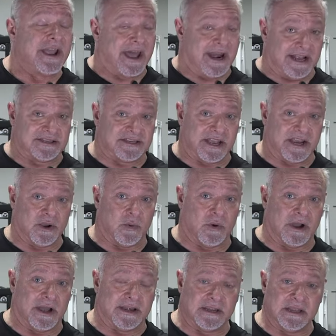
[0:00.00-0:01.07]
And I tell you
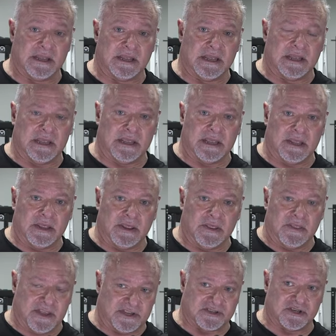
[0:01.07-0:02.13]
what,
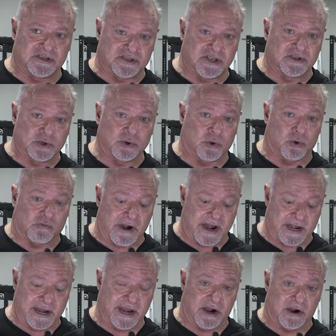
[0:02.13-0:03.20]
this is the tool
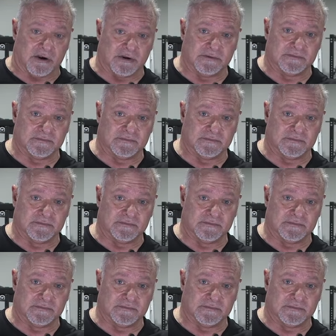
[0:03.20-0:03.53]
right here.